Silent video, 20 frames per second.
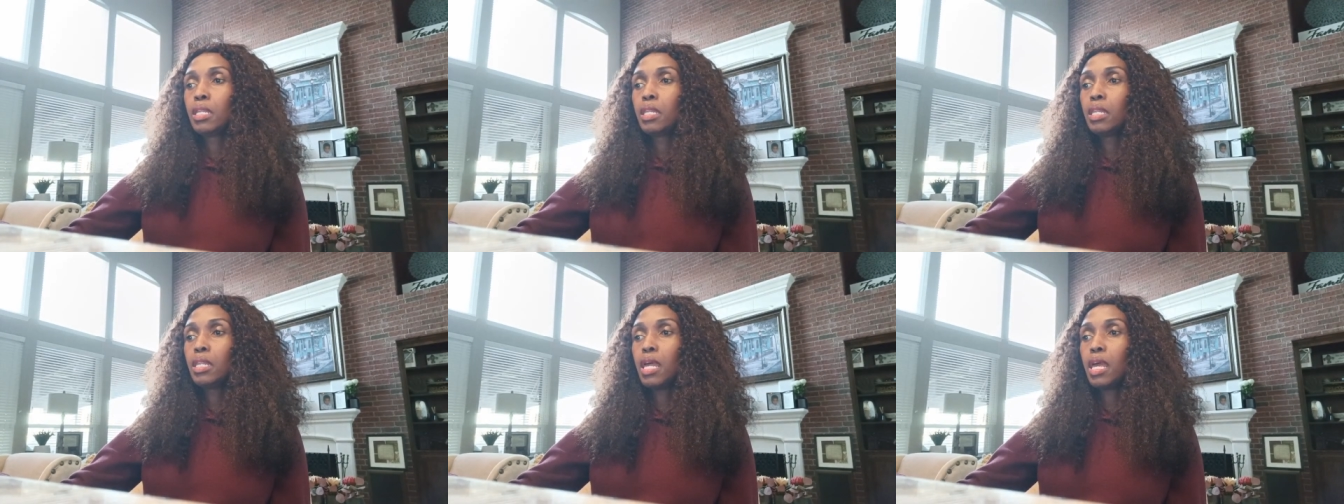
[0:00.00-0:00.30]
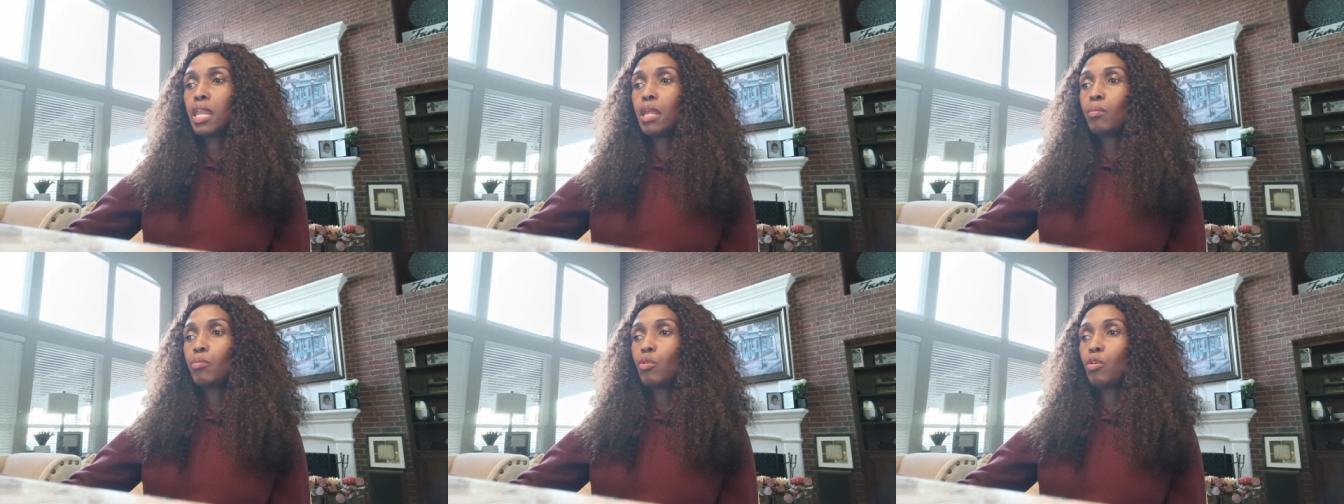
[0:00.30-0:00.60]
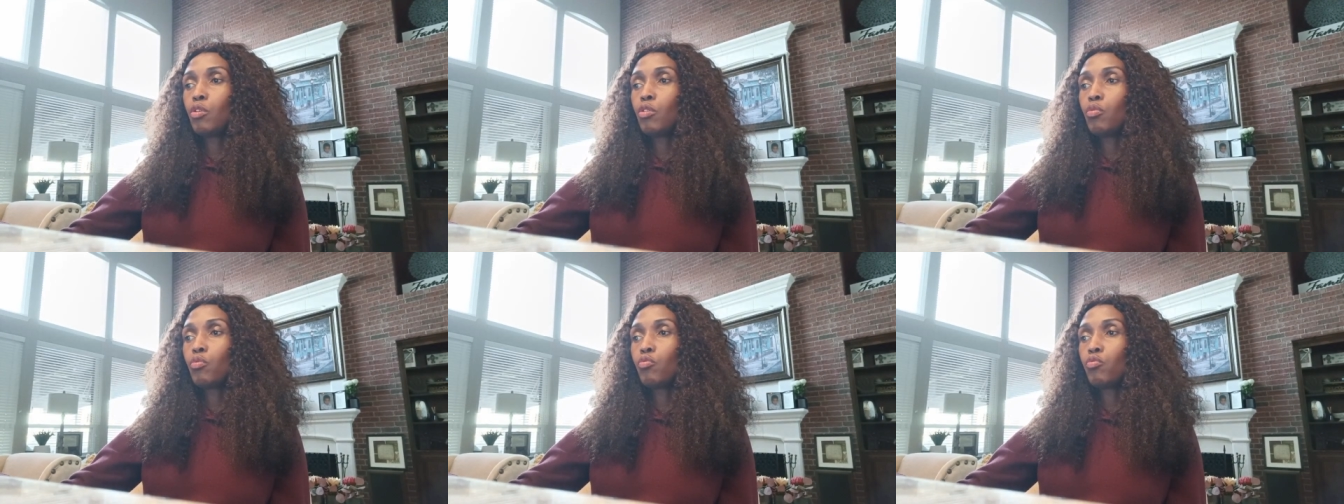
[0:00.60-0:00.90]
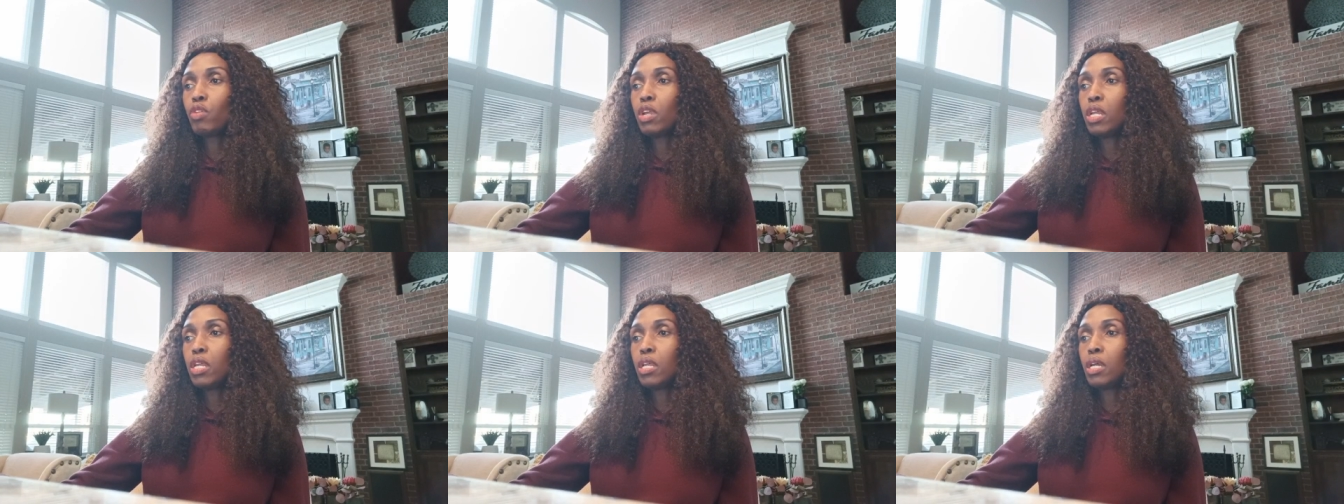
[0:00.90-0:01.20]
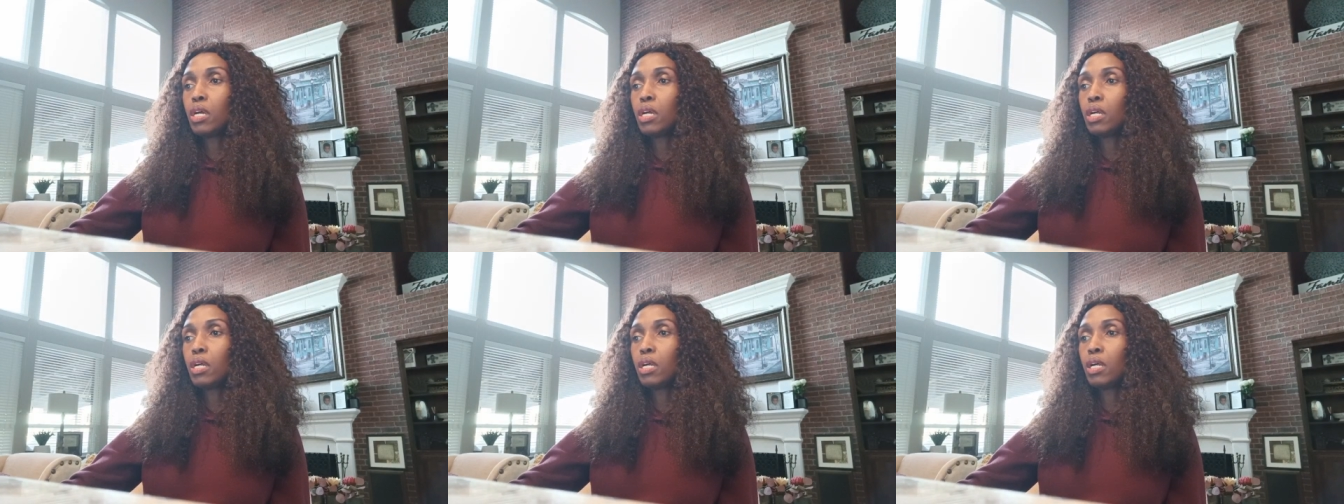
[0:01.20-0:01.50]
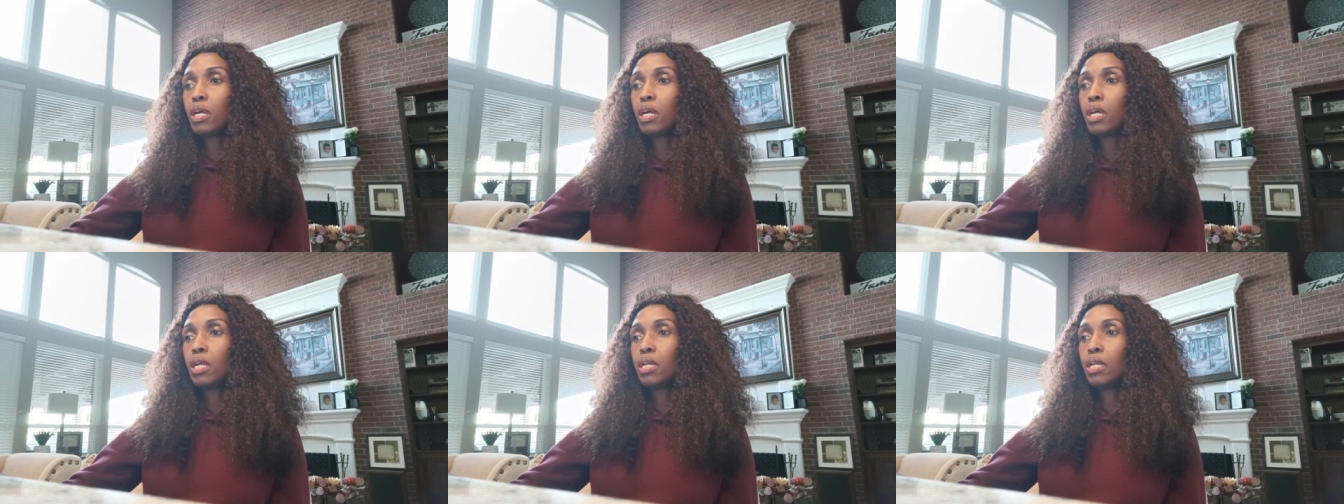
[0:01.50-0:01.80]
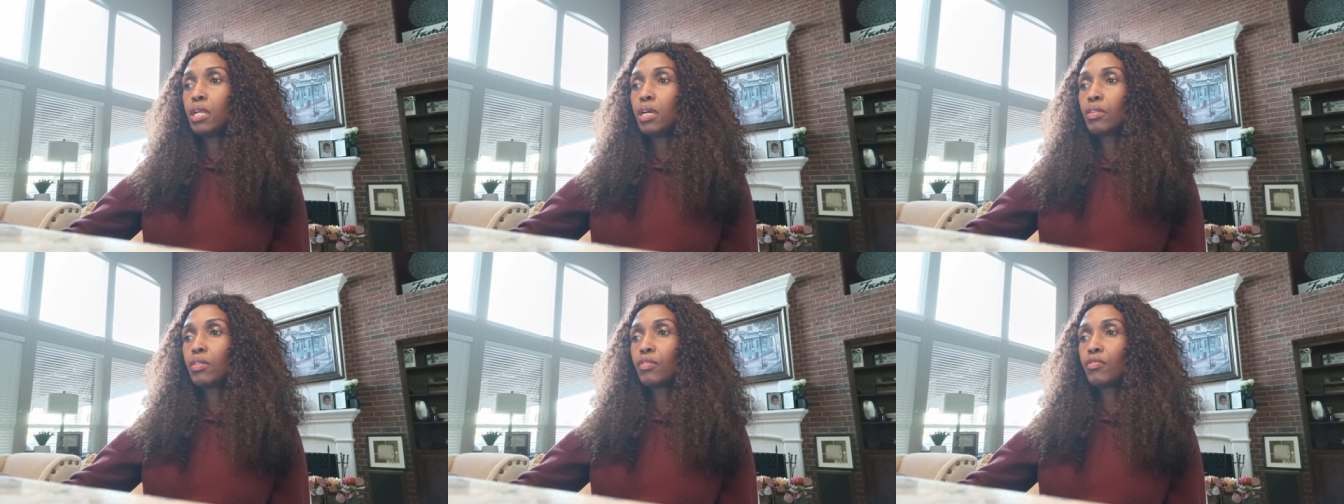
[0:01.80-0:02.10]
Then I'm going to read
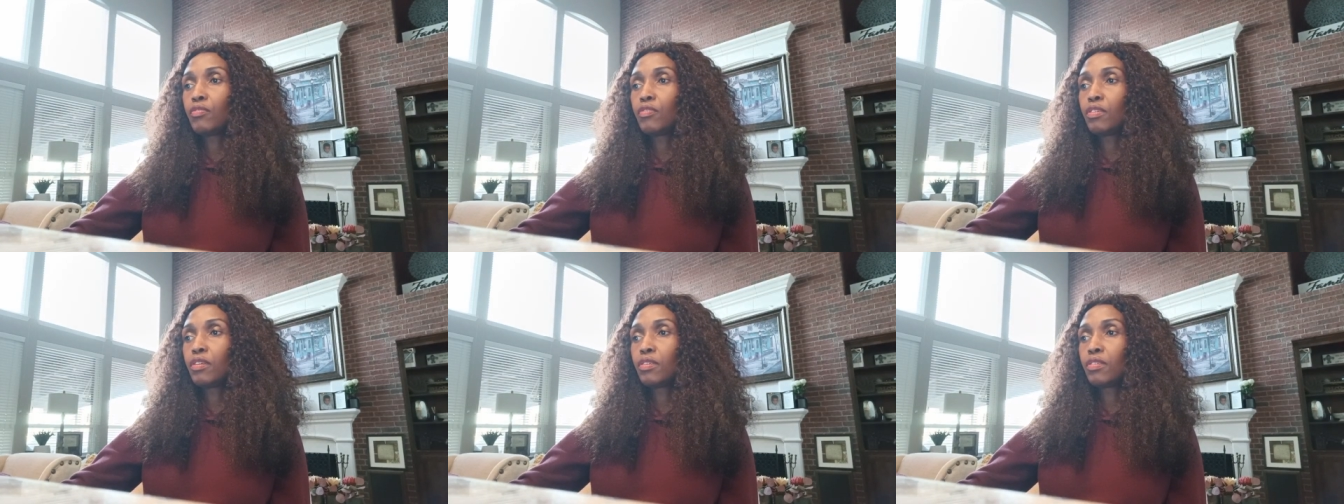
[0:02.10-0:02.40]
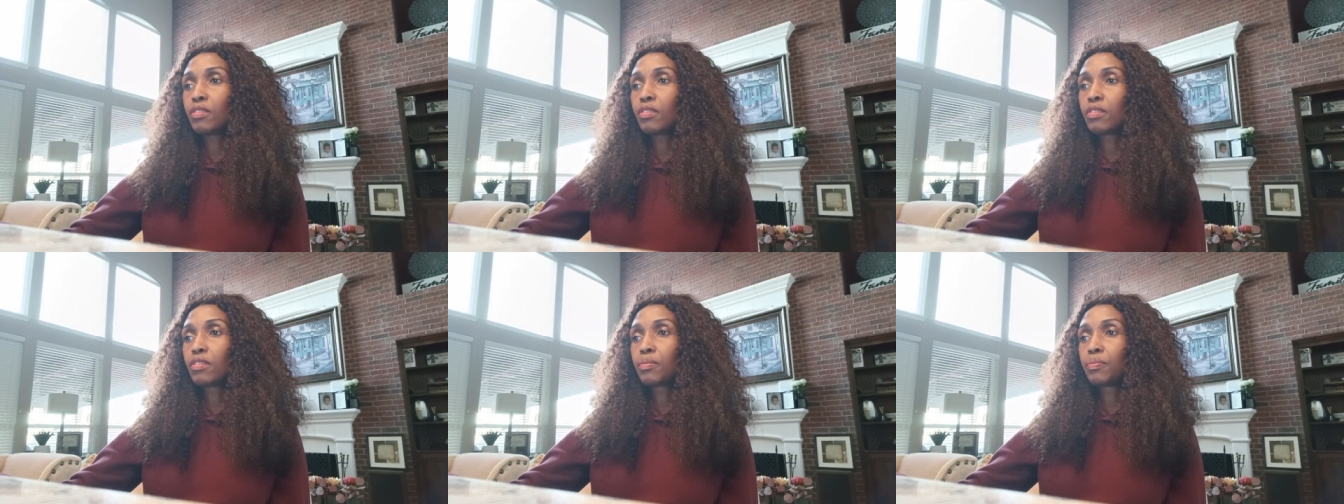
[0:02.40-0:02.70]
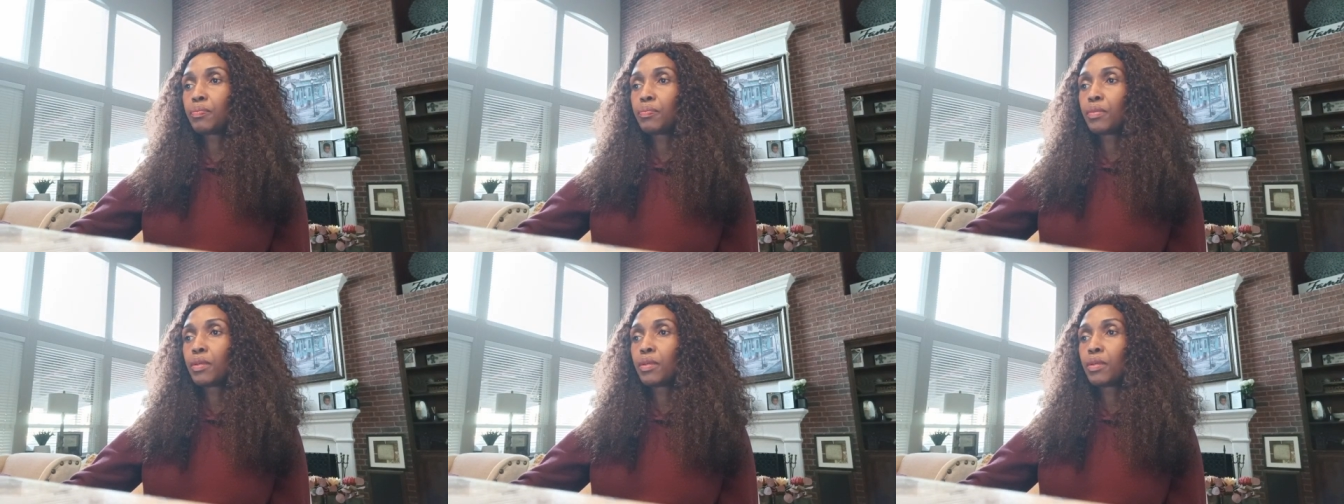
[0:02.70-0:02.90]
another verse